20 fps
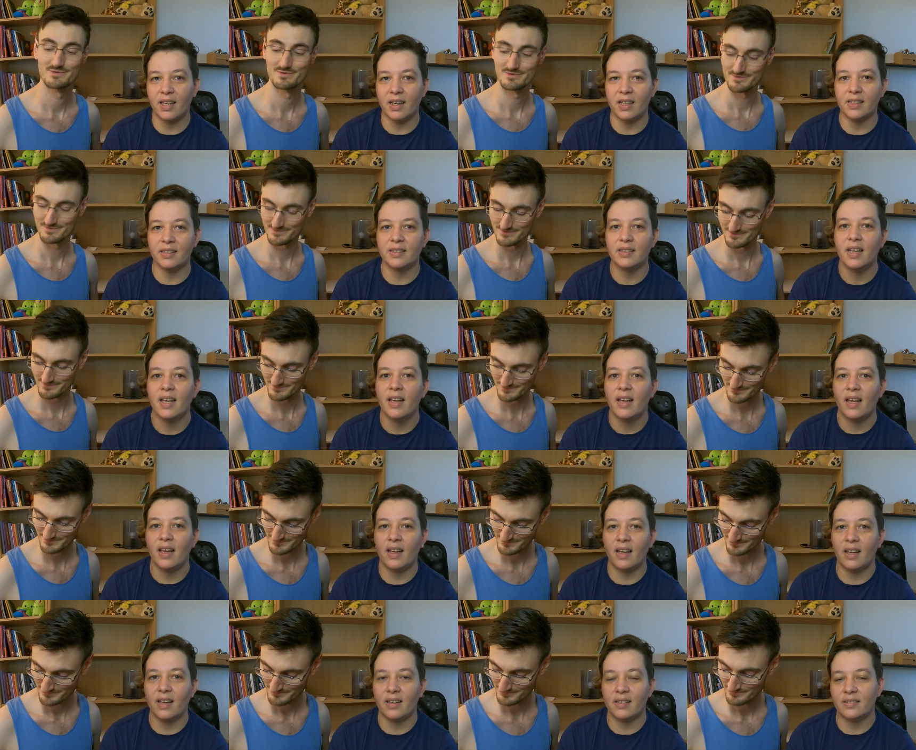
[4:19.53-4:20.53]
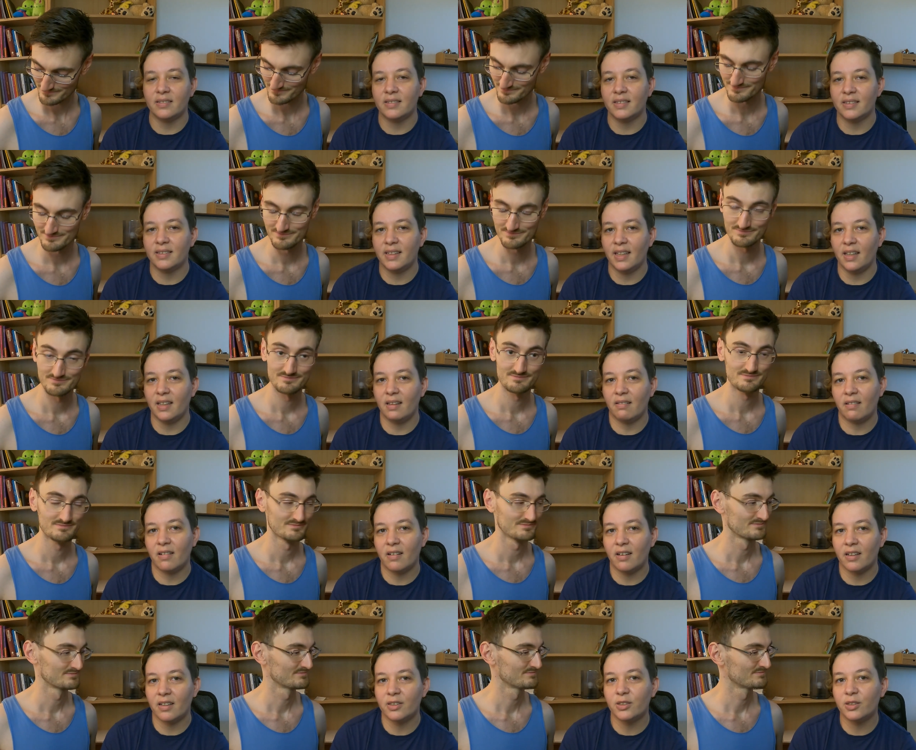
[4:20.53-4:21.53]
Speaker 1: kid, and they
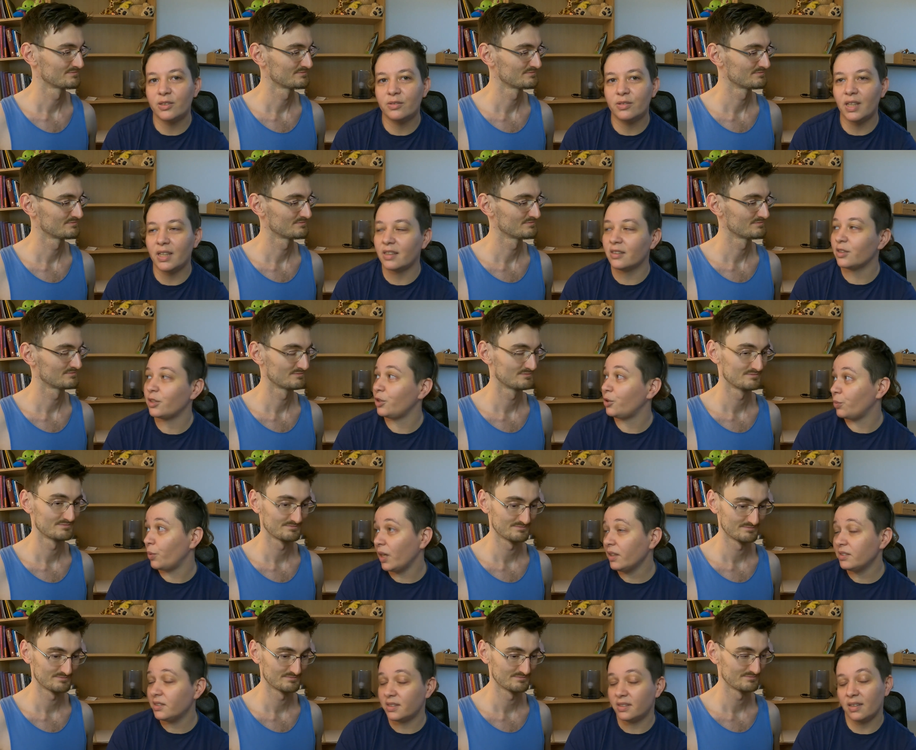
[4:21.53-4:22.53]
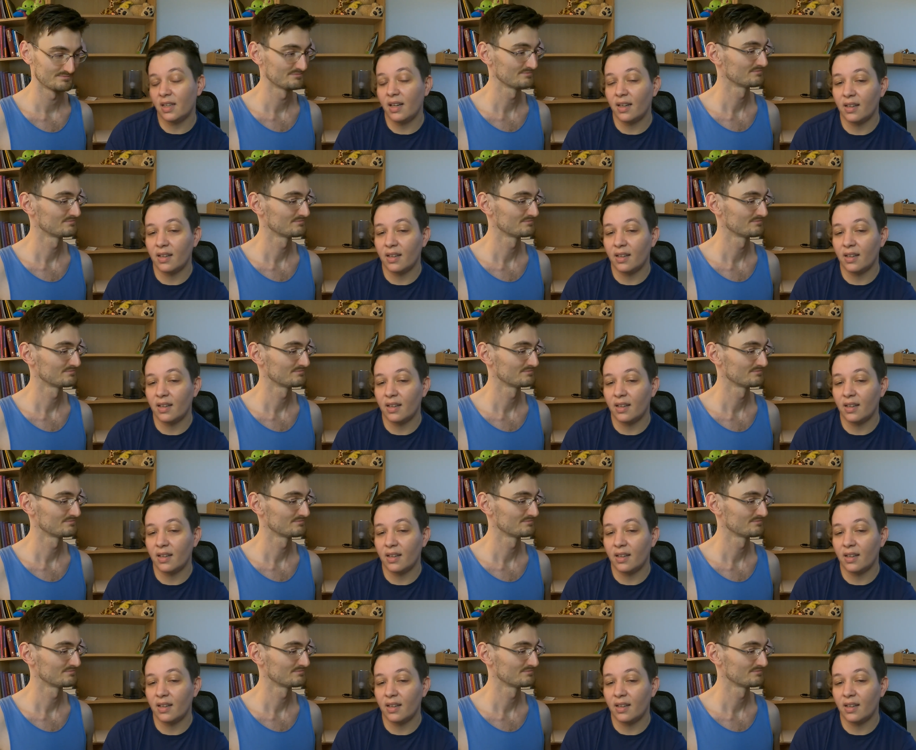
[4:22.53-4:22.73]
are in the US.